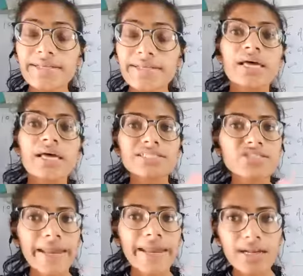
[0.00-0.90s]
is
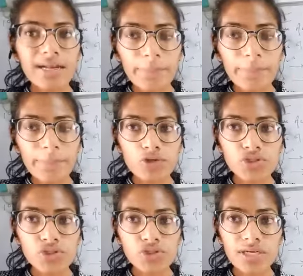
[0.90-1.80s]
directly
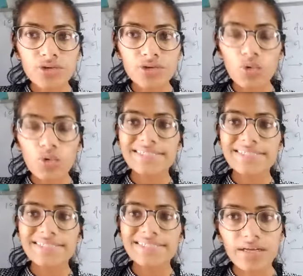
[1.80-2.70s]
proportional to acidic
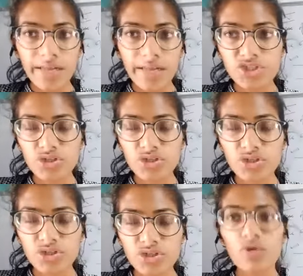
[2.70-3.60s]
nature of
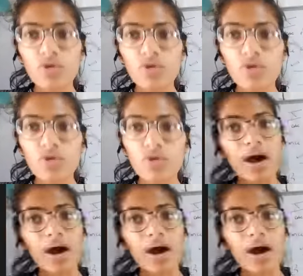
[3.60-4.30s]
our solution.